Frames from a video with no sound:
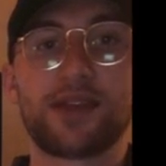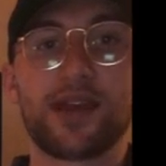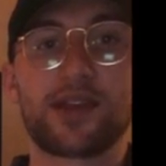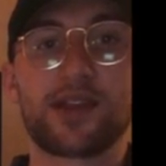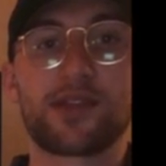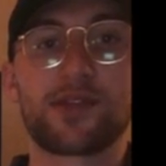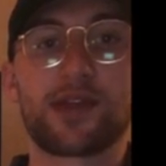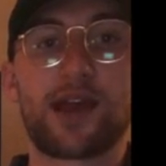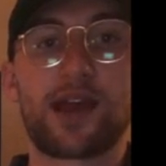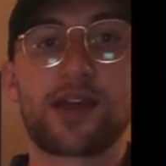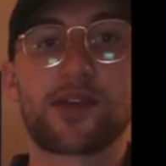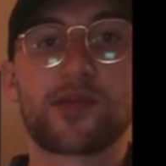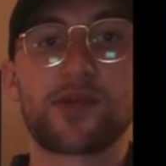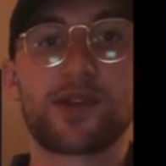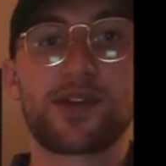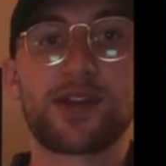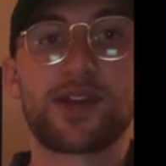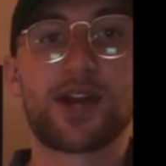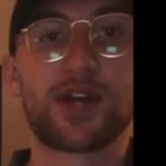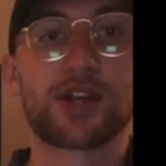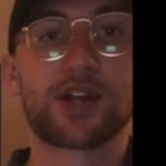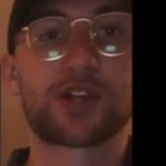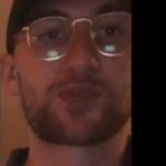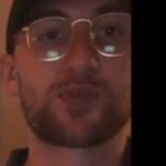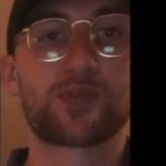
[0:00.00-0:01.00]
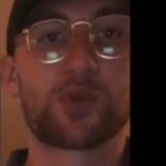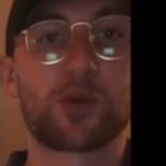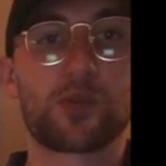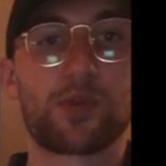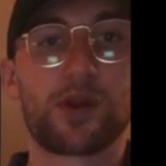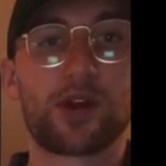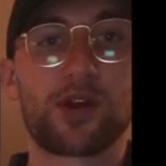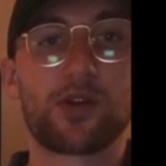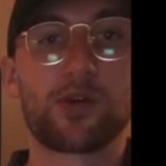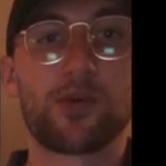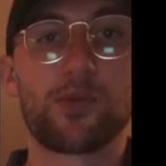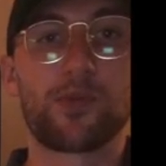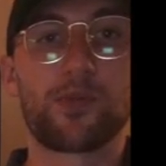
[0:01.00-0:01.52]
at $93 per
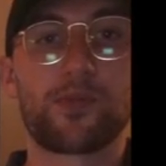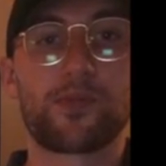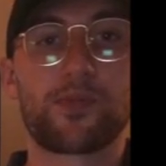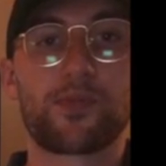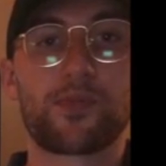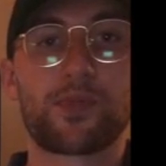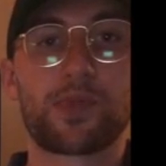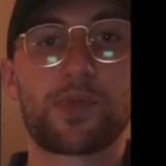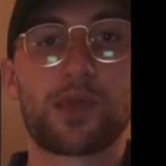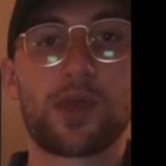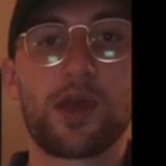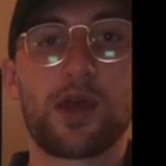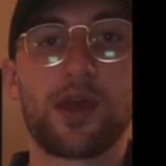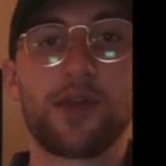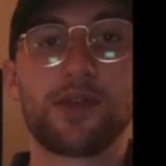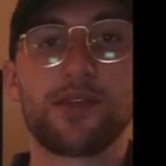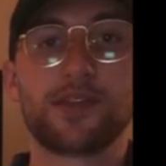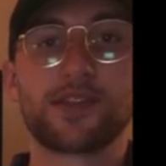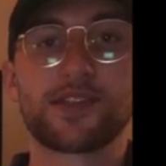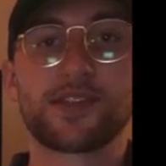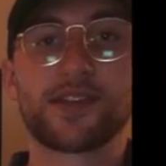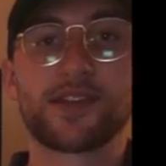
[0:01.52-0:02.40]
barrel. The